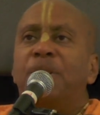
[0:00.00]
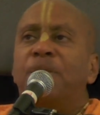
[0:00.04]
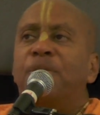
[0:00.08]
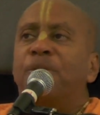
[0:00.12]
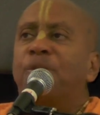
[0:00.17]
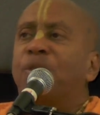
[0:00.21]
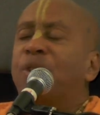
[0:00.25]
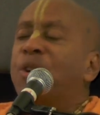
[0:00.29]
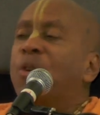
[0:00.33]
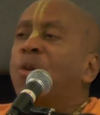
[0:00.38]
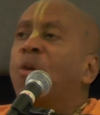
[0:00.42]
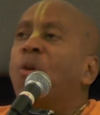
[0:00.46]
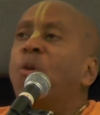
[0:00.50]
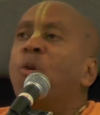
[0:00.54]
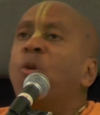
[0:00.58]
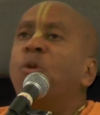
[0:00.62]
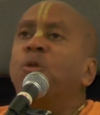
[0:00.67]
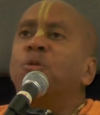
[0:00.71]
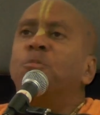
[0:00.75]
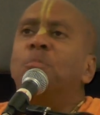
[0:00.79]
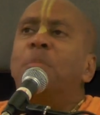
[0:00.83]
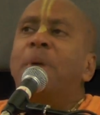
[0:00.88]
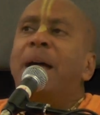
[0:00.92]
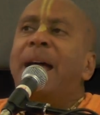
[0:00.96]
for an
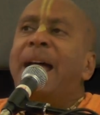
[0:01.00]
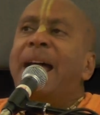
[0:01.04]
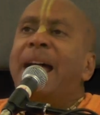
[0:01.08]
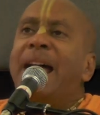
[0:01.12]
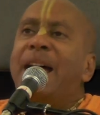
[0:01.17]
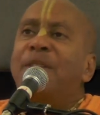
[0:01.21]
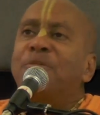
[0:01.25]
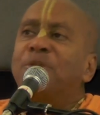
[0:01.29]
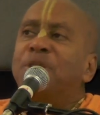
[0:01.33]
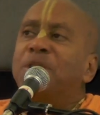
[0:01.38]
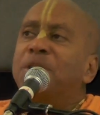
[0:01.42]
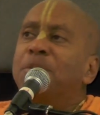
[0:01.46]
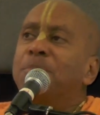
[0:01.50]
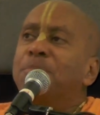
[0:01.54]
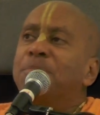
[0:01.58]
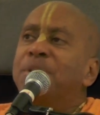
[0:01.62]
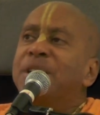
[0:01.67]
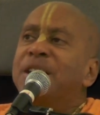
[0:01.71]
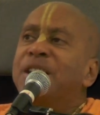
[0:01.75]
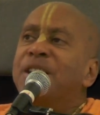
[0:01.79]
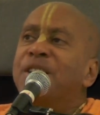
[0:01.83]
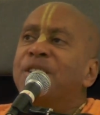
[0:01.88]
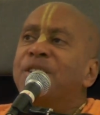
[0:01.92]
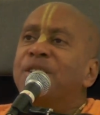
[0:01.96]
old man with a
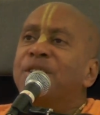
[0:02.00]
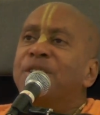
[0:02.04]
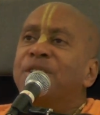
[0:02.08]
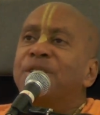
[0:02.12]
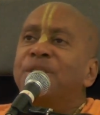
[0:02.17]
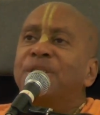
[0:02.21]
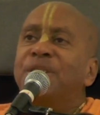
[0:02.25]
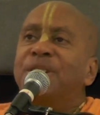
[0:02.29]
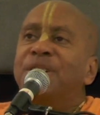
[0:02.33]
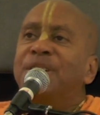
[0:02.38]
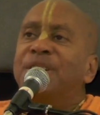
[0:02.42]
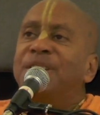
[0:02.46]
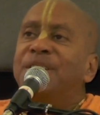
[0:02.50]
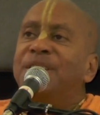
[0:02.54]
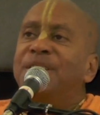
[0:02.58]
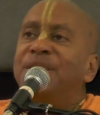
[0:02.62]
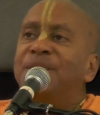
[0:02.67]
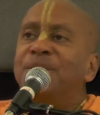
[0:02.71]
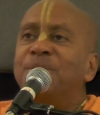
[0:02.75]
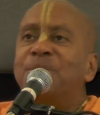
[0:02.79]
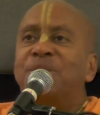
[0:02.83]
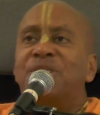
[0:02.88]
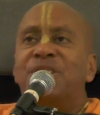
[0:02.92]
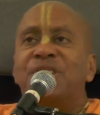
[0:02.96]
beard
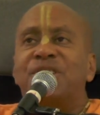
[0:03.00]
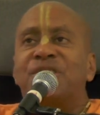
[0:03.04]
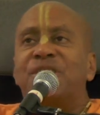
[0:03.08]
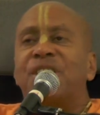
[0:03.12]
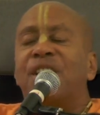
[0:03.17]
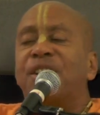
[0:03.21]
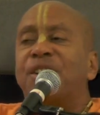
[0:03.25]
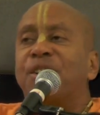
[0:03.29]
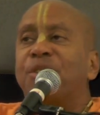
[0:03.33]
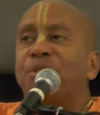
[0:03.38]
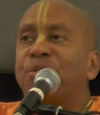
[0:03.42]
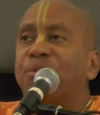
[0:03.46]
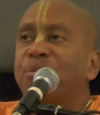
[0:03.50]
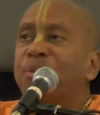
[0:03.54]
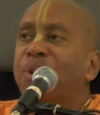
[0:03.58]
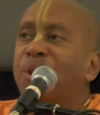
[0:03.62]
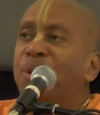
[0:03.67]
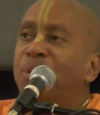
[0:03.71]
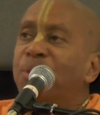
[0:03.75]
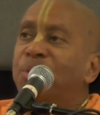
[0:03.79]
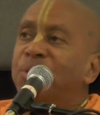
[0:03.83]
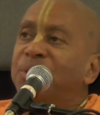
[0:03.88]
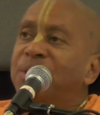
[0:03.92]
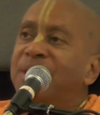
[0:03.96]
who sits on a
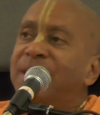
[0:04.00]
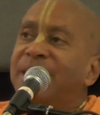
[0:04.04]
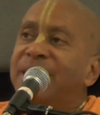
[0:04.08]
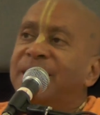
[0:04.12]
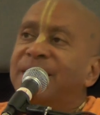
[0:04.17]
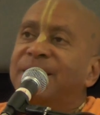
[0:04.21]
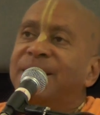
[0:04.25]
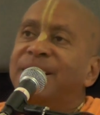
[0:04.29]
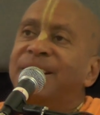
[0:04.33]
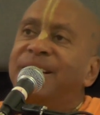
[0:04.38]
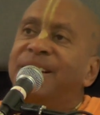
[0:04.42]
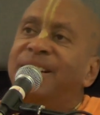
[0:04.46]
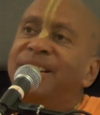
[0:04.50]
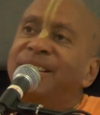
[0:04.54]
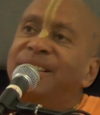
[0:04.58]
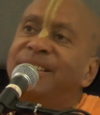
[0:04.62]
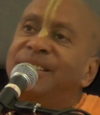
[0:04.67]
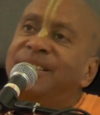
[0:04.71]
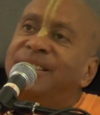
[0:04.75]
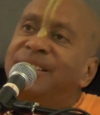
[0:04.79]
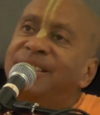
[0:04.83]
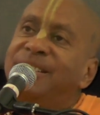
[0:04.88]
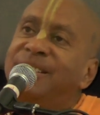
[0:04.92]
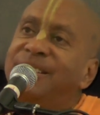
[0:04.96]
throne
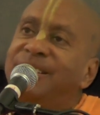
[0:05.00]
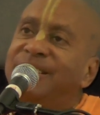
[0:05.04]
and